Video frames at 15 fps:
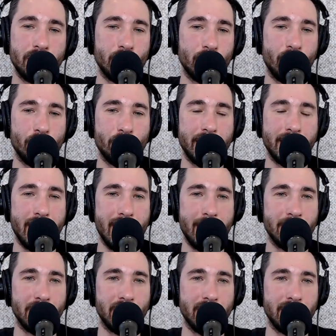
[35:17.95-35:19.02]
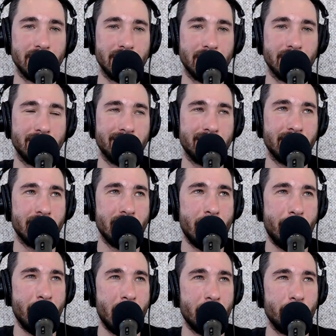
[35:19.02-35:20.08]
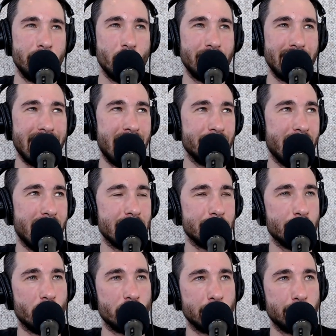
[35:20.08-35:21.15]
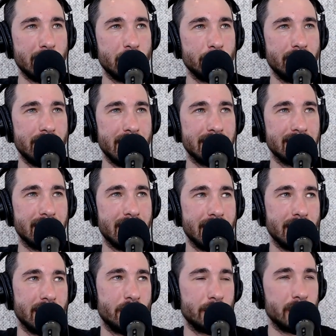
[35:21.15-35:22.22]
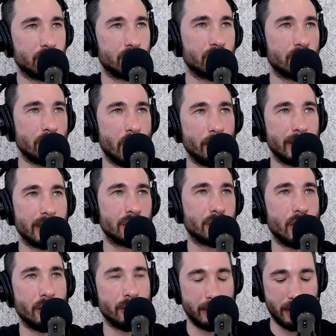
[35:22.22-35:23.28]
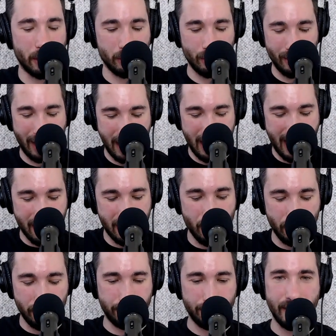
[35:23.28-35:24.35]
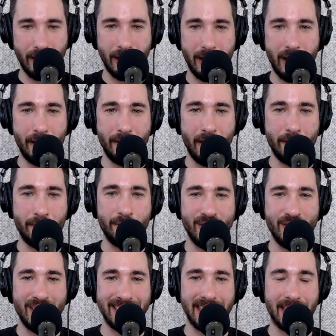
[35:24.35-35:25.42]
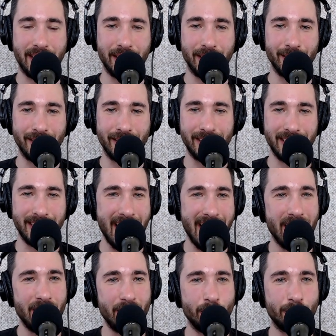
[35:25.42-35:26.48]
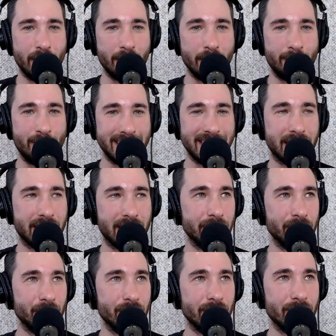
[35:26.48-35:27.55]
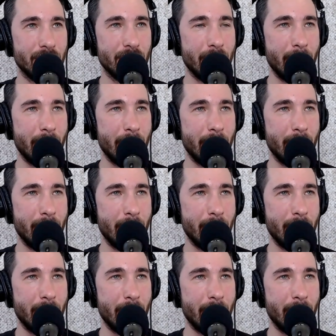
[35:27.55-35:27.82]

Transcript: just looking at images, and we don't really have that anymore, especially with the internet. You know, we just scroll and scroll. We don't. I, I love the a, a physical. Yeah, I love the physical